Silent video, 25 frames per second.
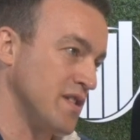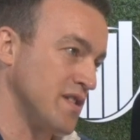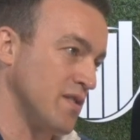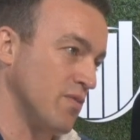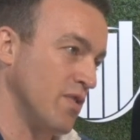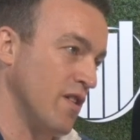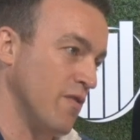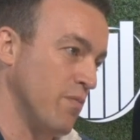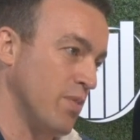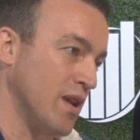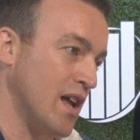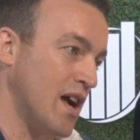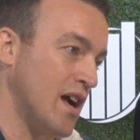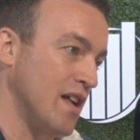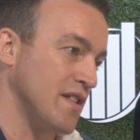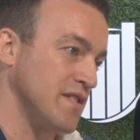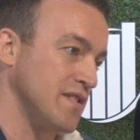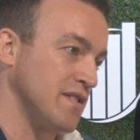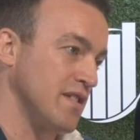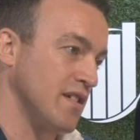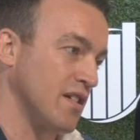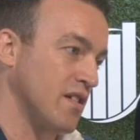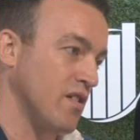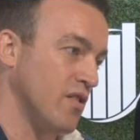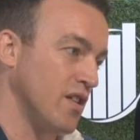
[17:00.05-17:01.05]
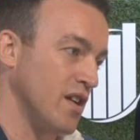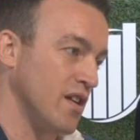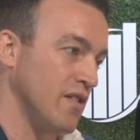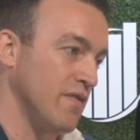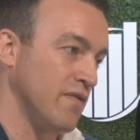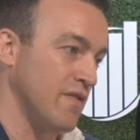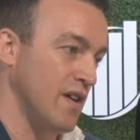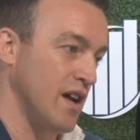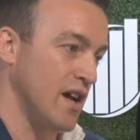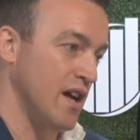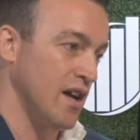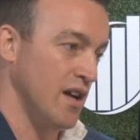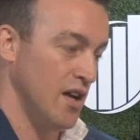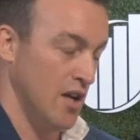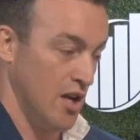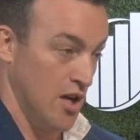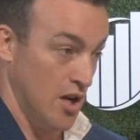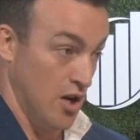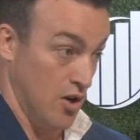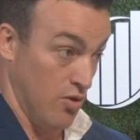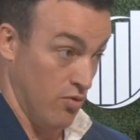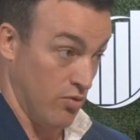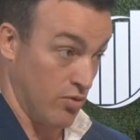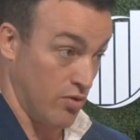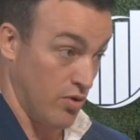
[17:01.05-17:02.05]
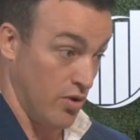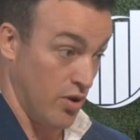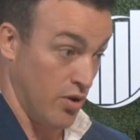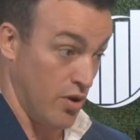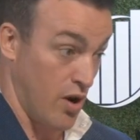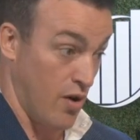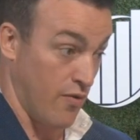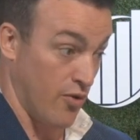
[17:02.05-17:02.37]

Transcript: So, we have plans to kind of recruit